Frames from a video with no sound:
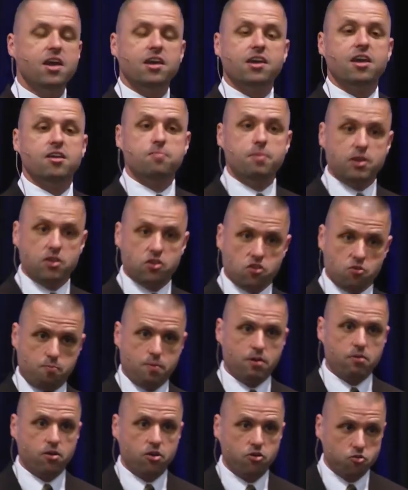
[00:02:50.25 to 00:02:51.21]
can be
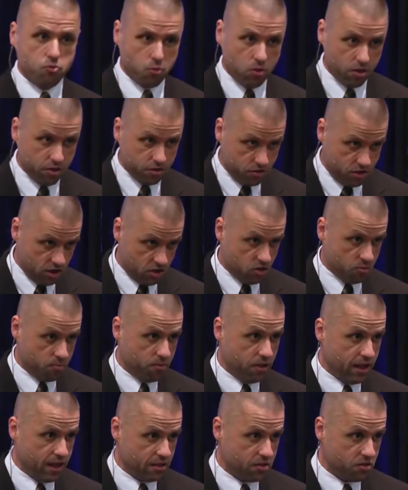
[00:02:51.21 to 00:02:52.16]
spiritual
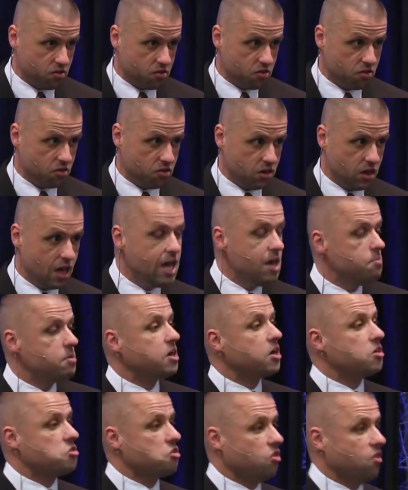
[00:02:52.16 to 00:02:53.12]
disciplines,
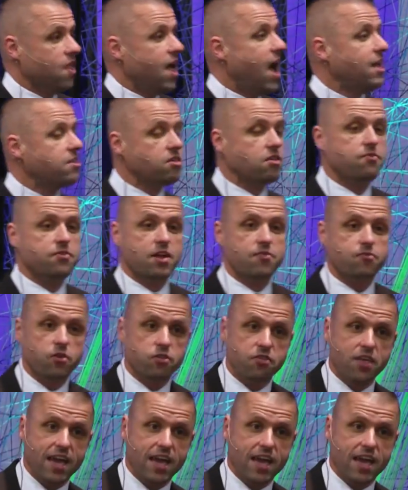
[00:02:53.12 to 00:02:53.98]
because lots of different